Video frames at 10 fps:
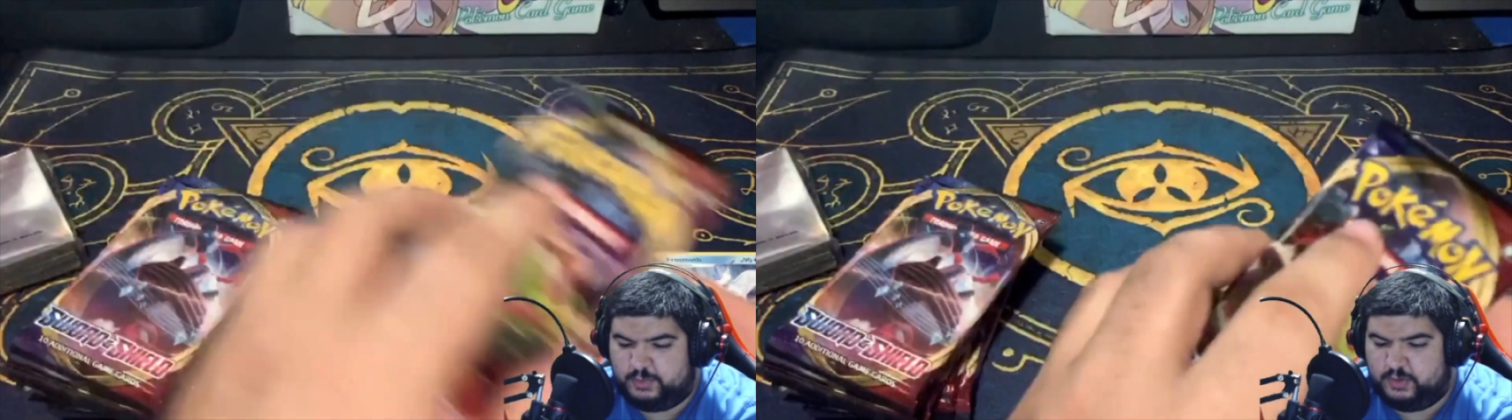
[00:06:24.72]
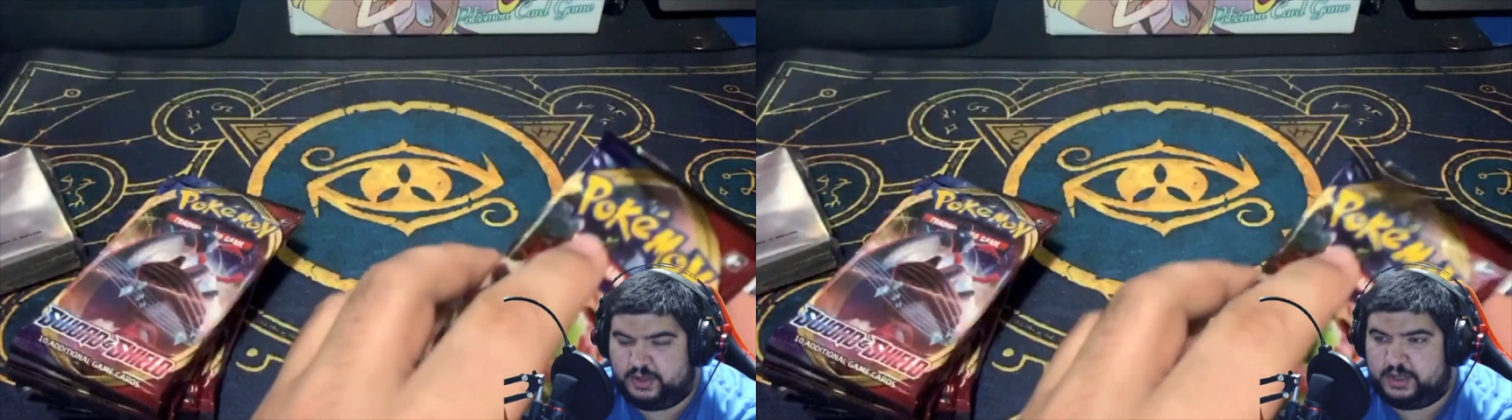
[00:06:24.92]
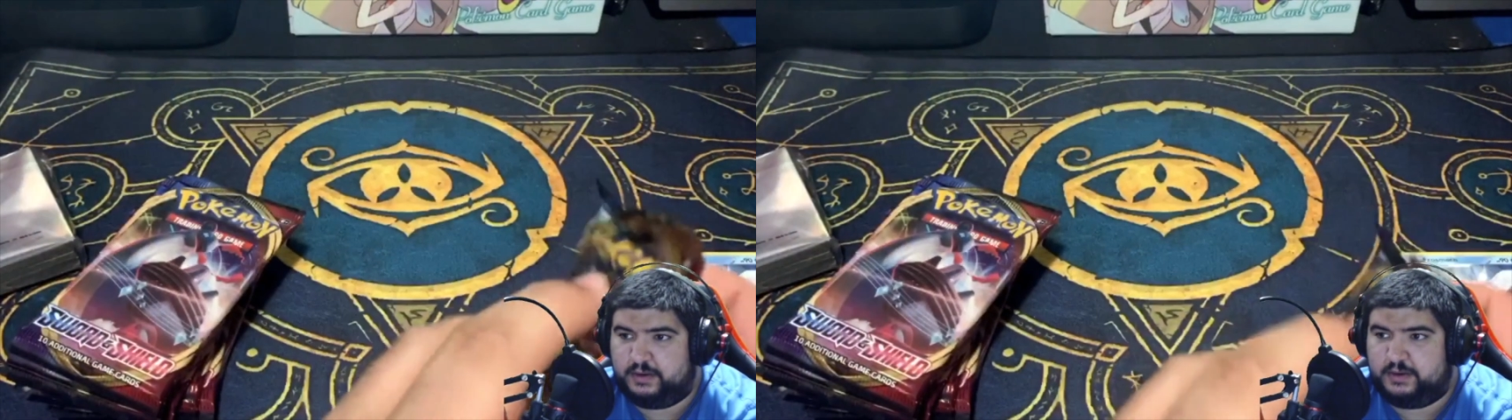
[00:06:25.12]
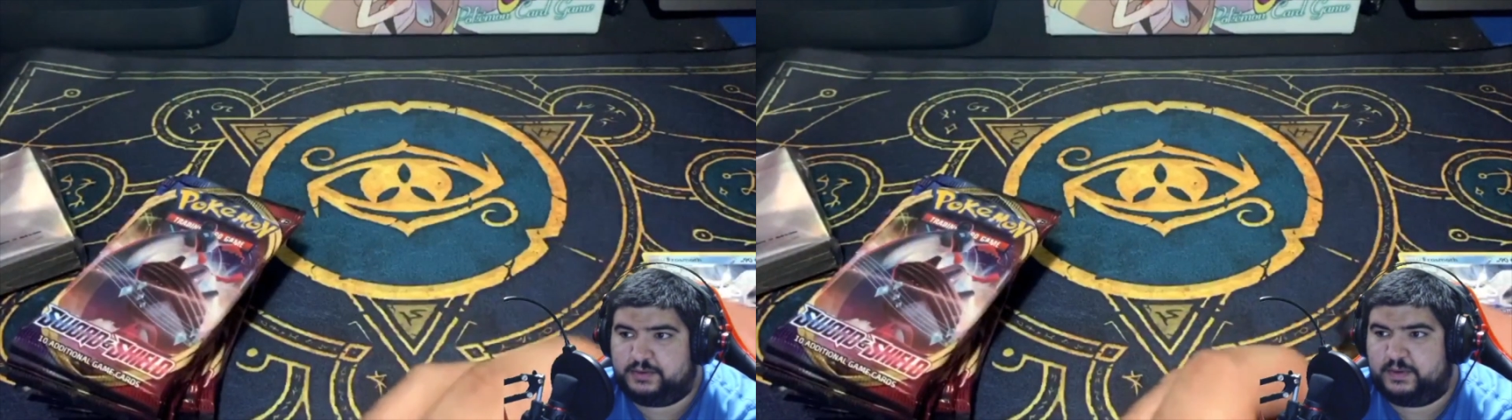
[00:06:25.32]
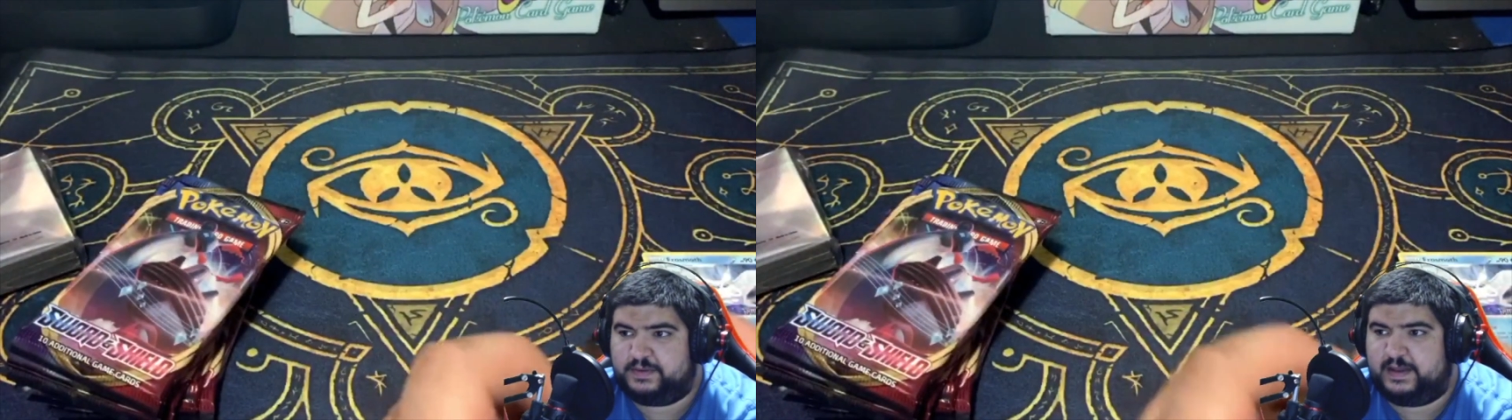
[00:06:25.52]
pull in here is
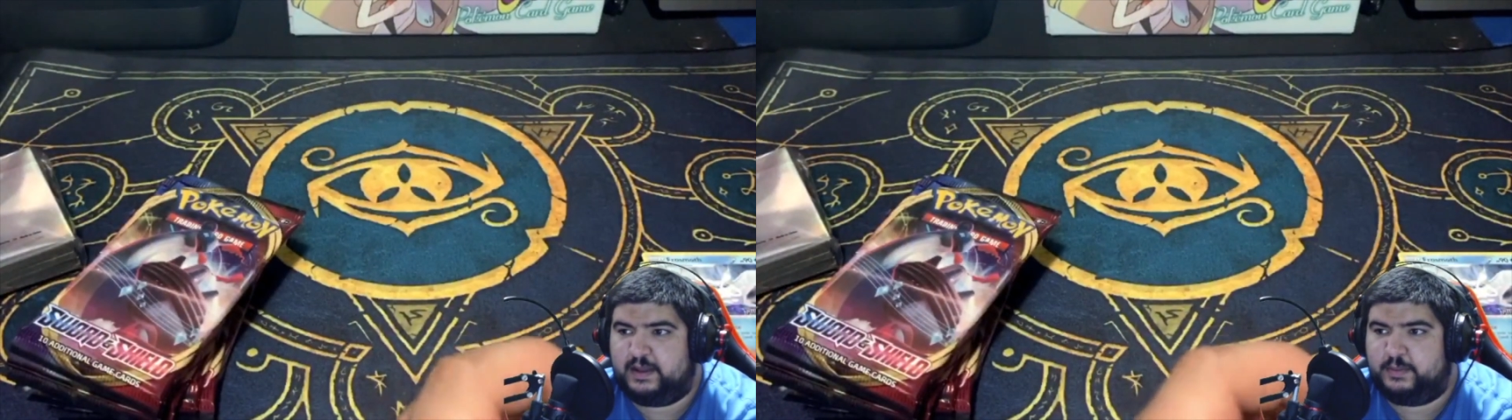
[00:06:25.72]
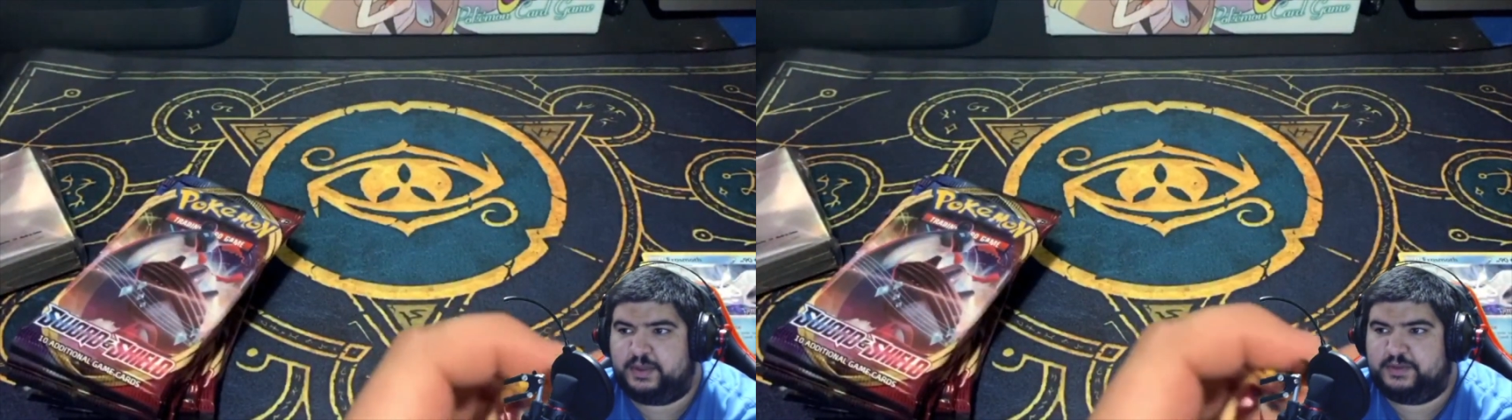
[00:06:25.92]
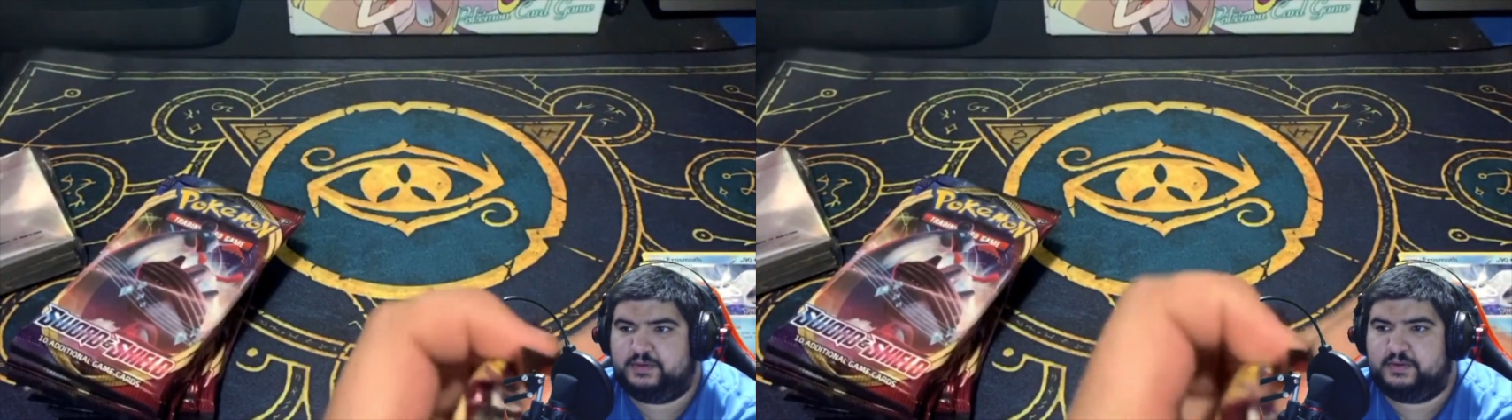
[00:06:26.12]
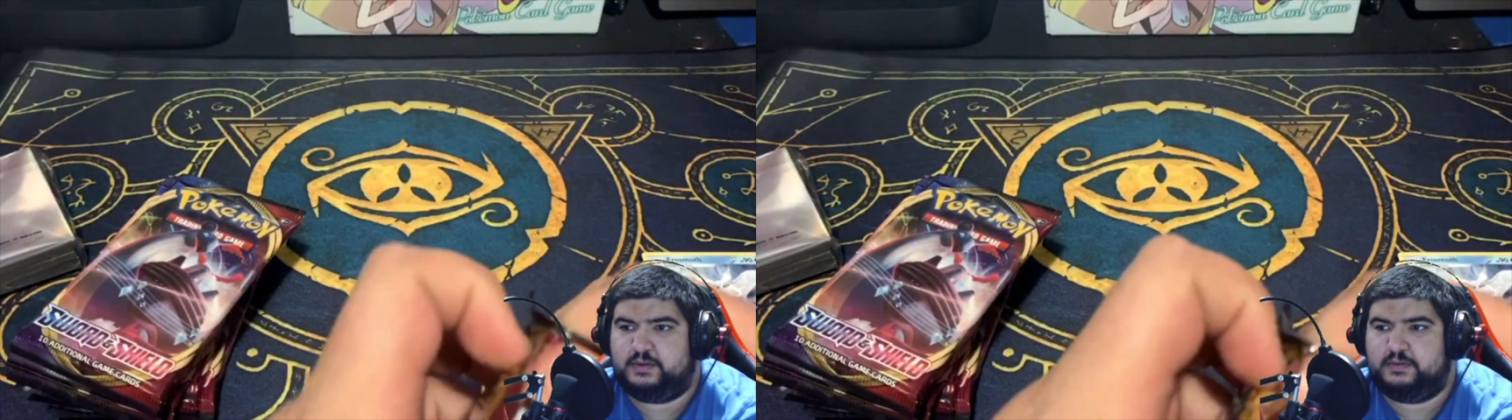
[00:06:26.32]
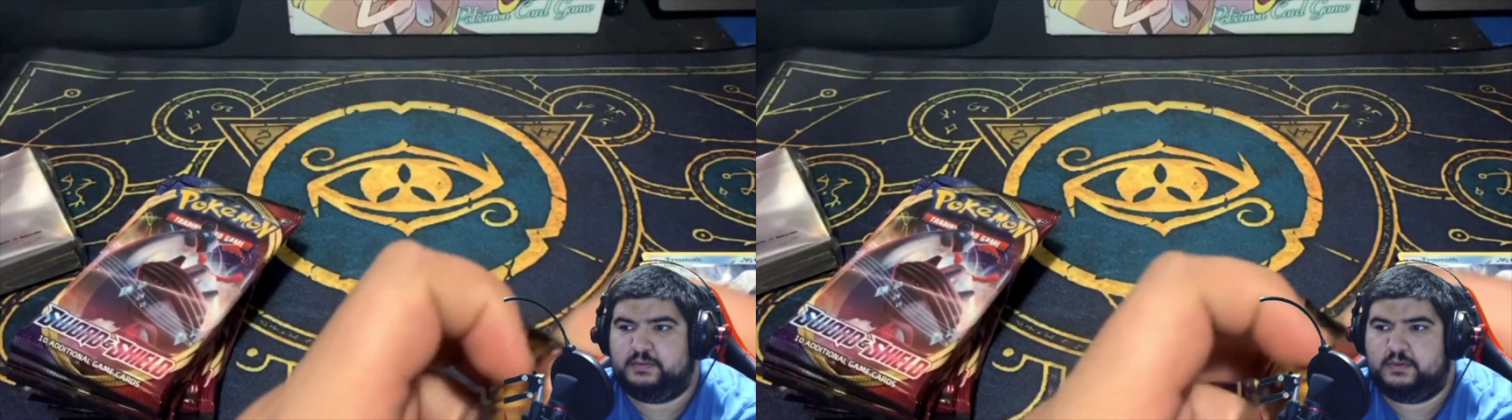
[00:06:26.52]
going to help us
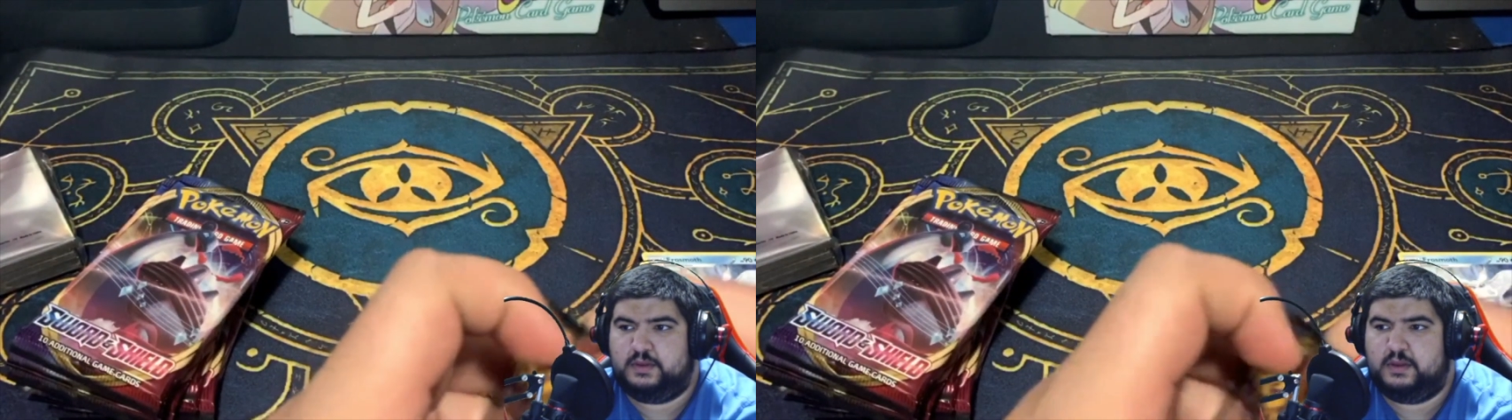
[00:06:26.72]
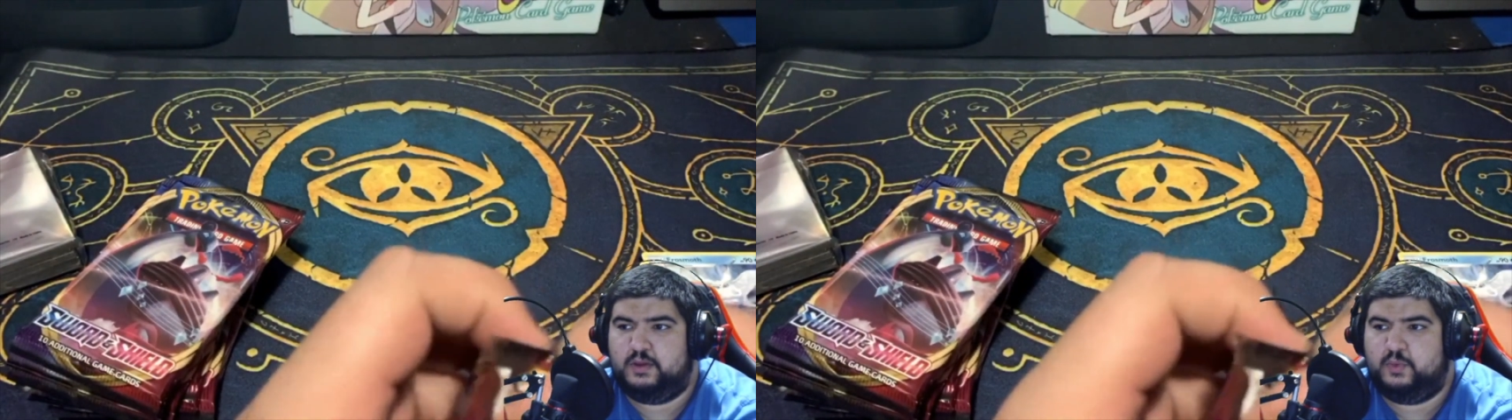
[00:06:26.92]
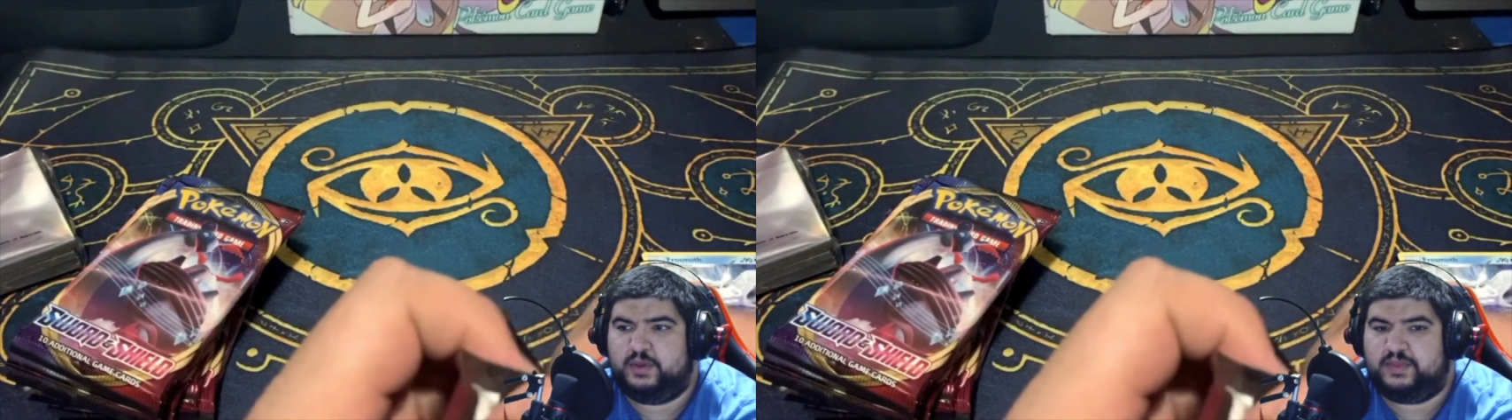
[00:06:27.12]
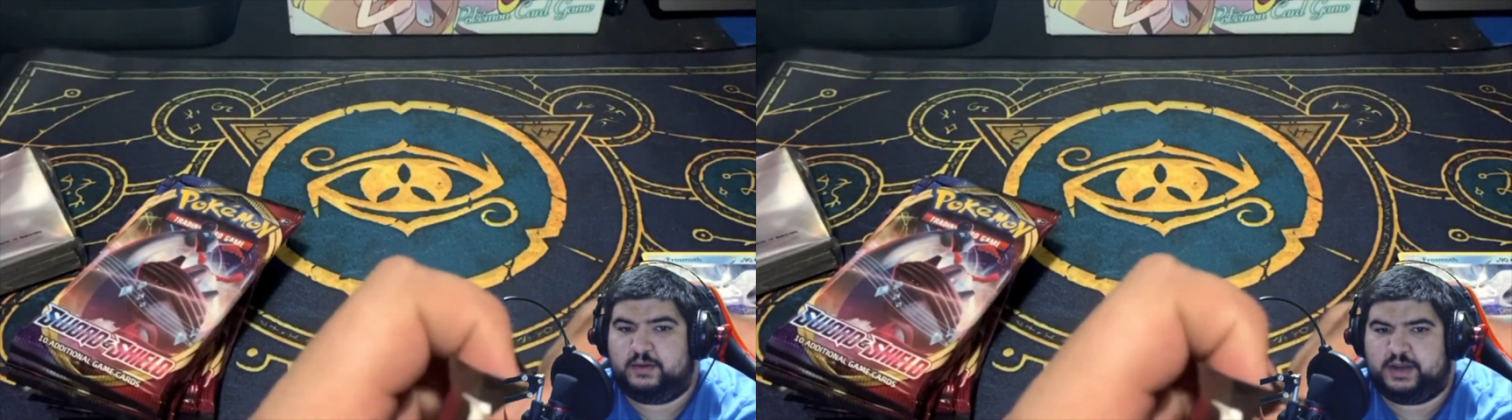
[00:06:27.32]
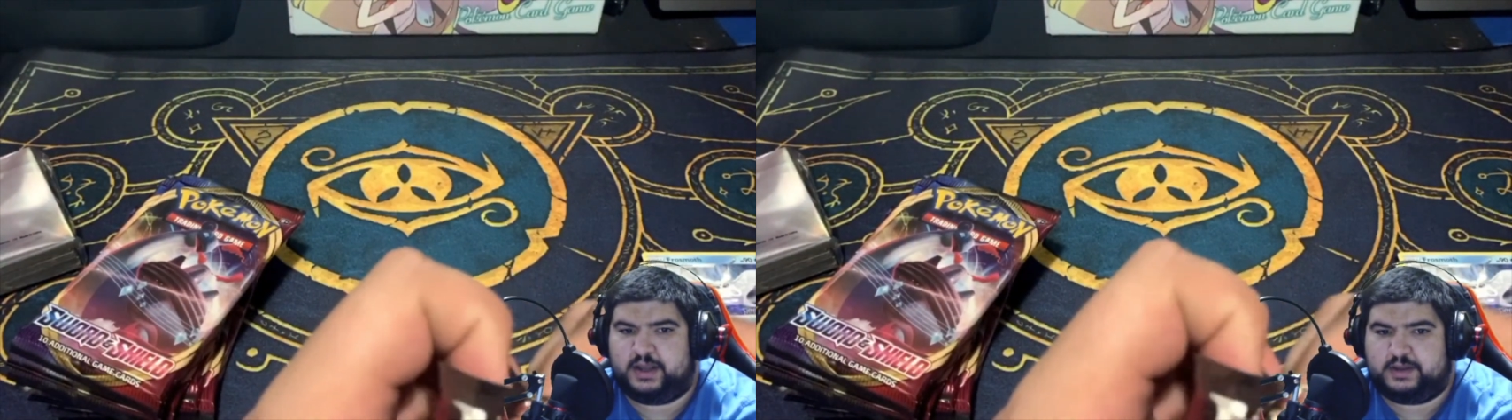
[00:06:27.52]
with
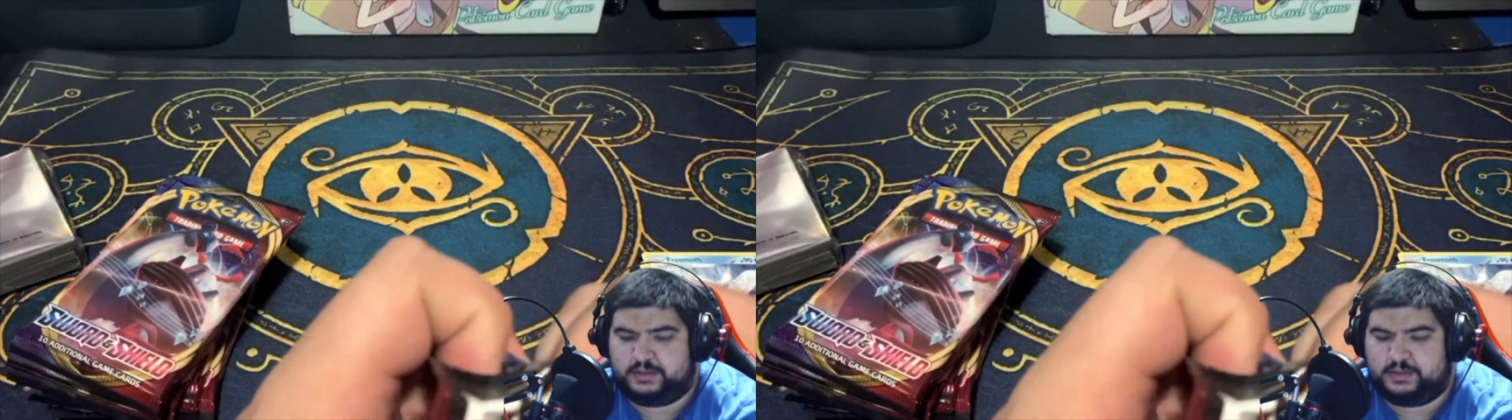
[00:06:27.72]
our deck.